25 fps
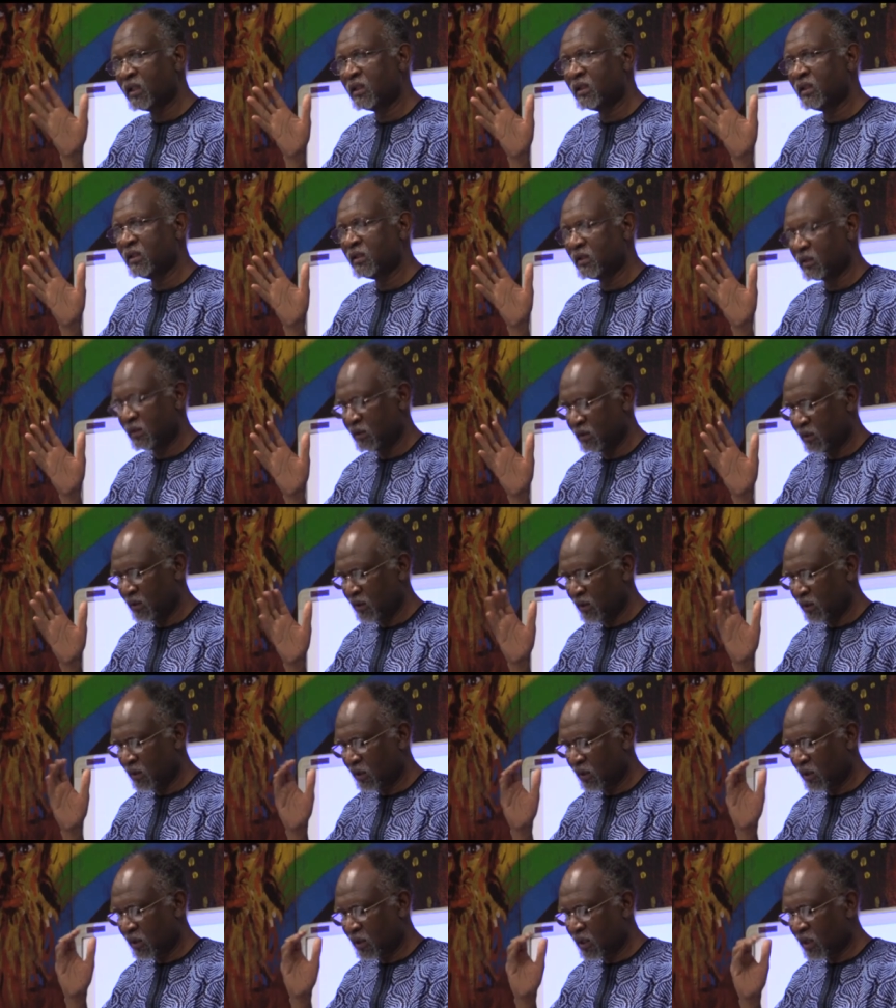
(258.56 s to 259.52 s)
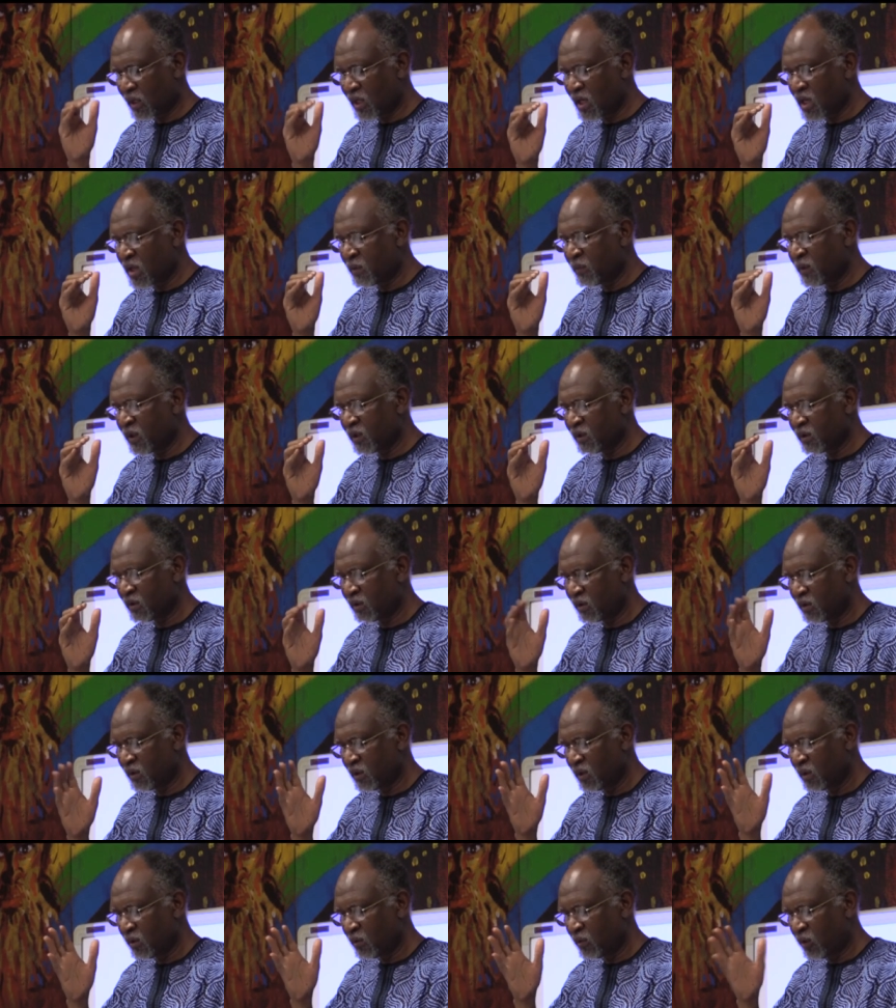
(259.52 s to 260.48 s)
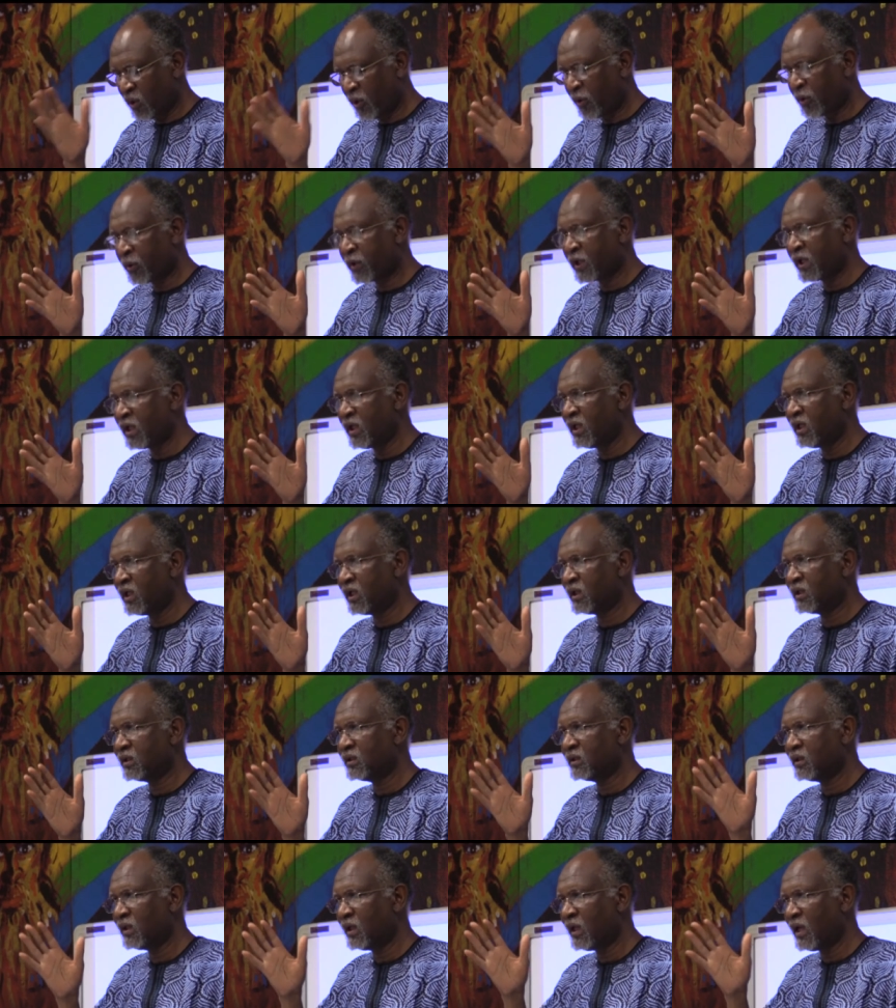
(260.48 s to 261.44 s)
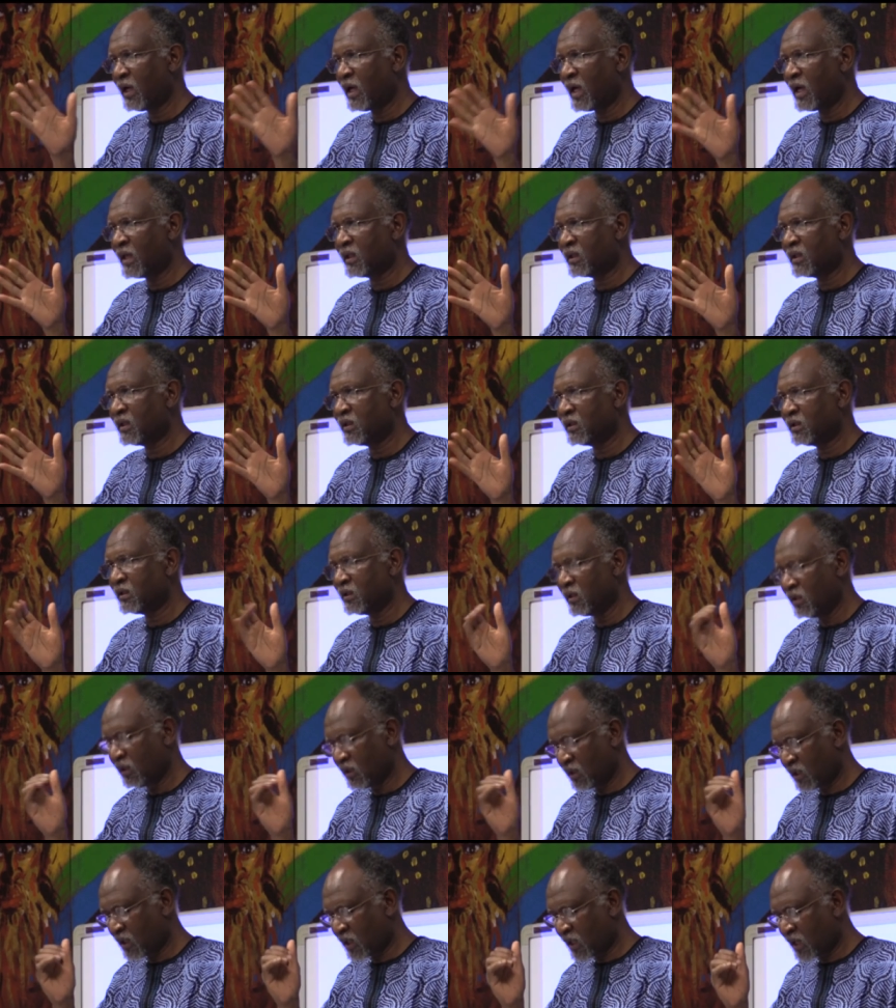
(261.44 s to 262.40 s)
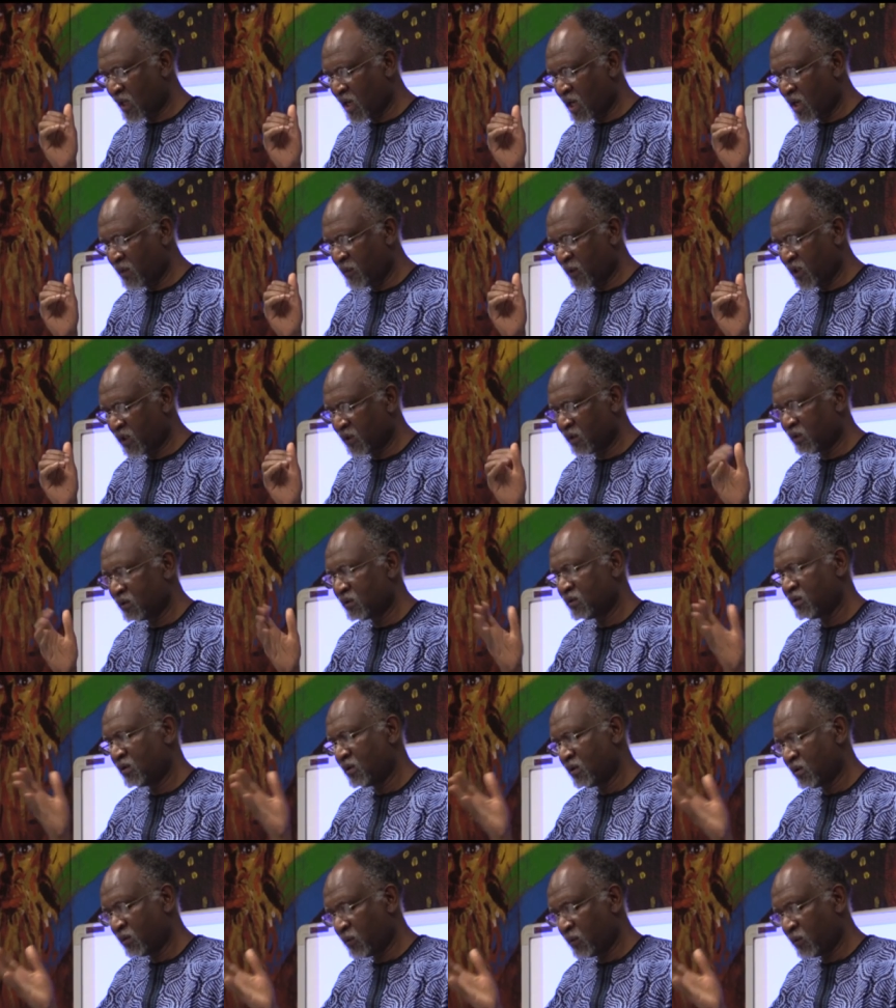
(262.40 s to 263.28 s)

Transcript: back to me. I hear it through the holes of my shroud